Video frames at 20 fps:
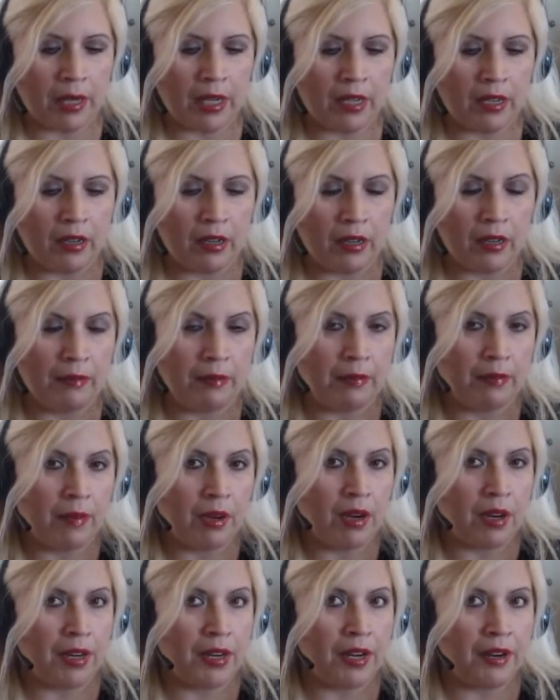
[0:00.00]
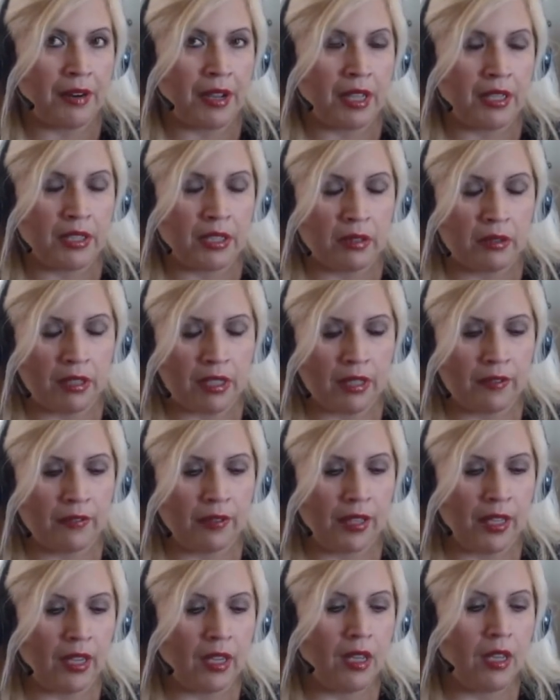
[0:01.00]
in my um, heart area, so I
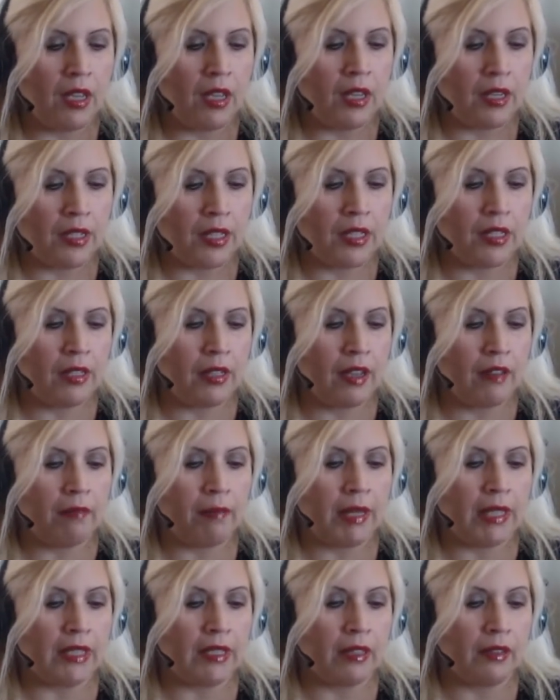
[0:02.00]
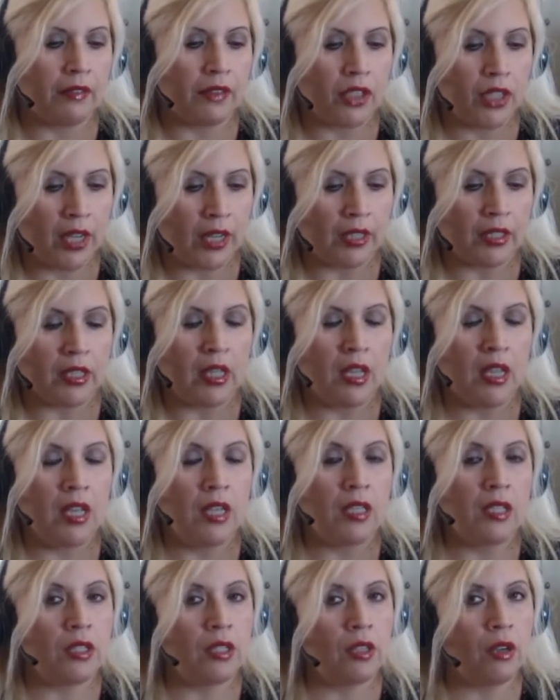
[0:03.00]
definitely need to get myself checked.
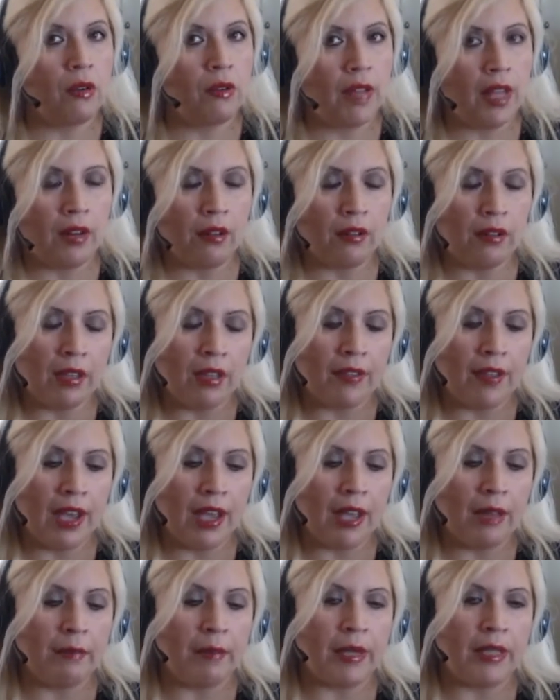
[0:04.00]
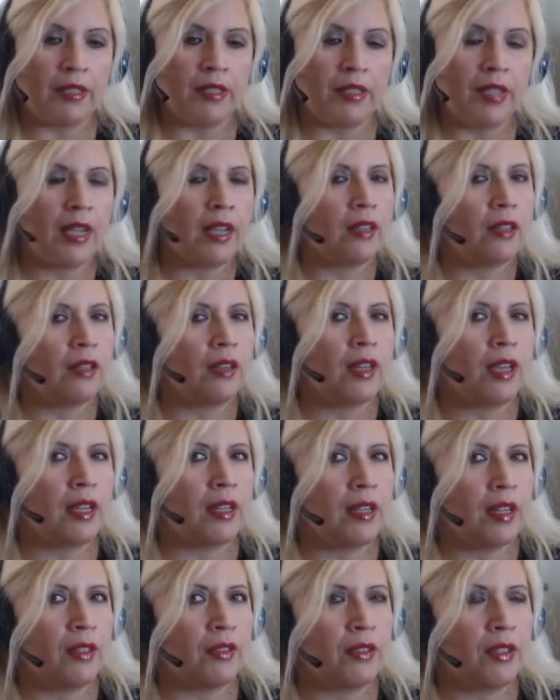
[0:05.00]
So not only that, but take a look
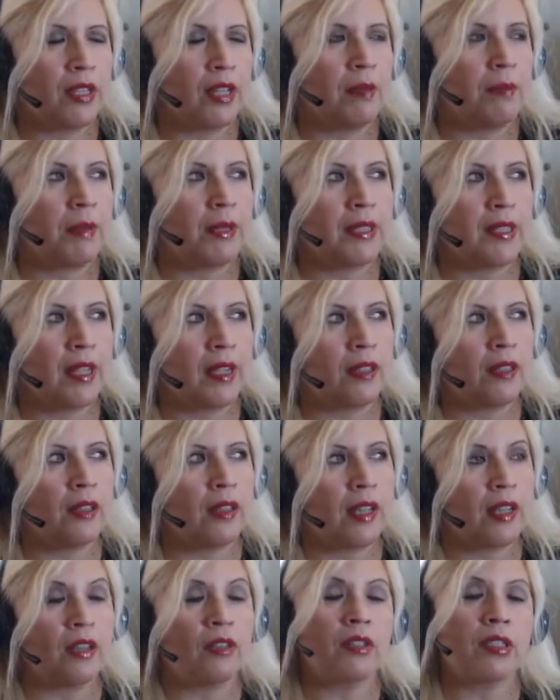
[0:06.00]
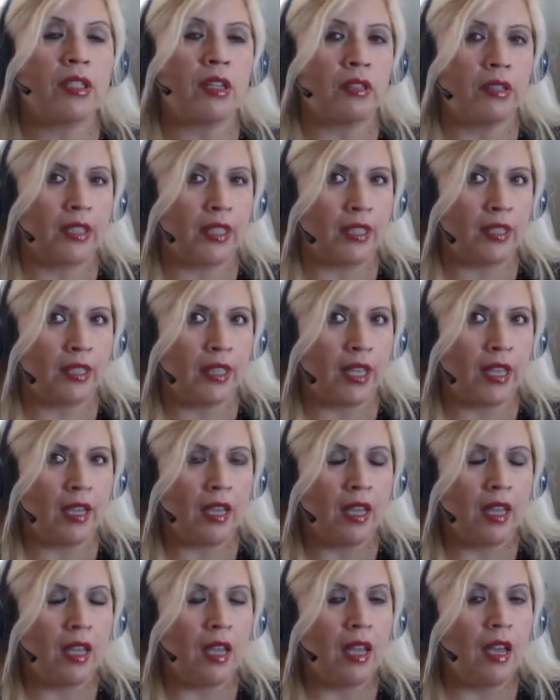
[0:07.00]
at another tip is take a look at your salt
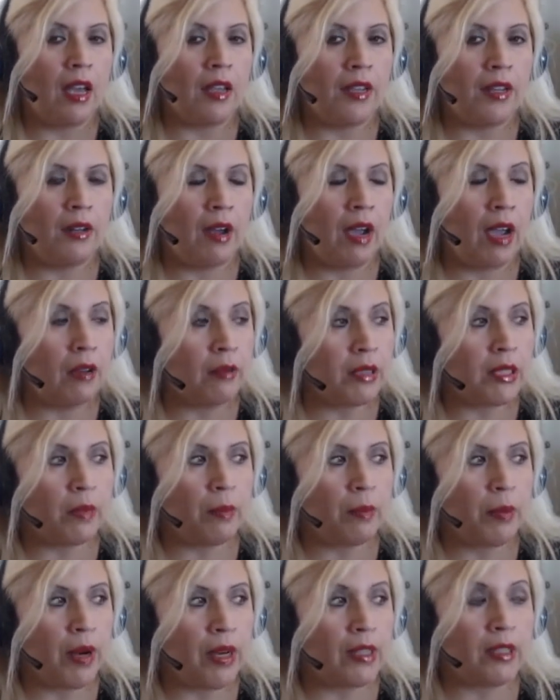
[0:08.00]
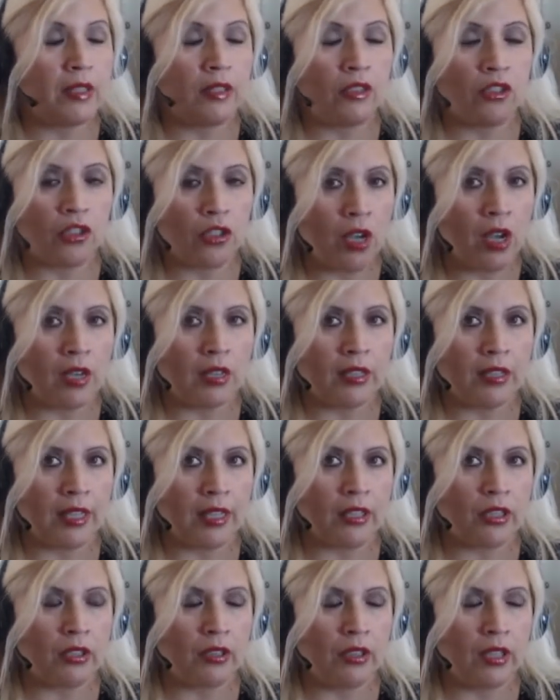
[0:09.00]
intake. You know, I was surprised and shocked
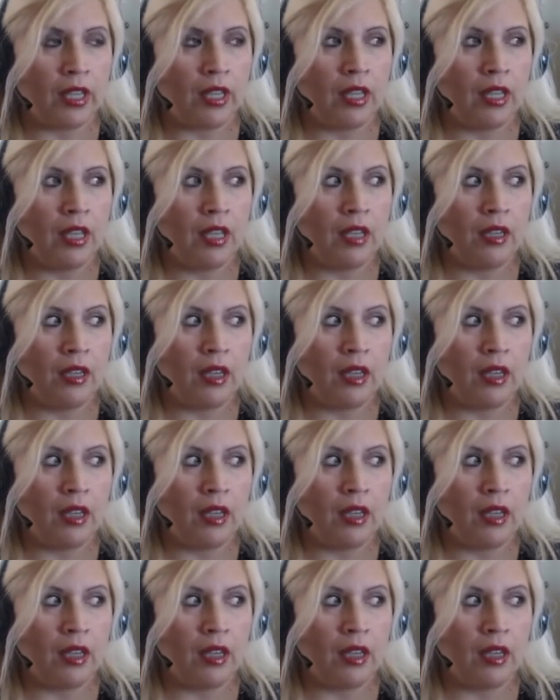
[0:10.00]
actually,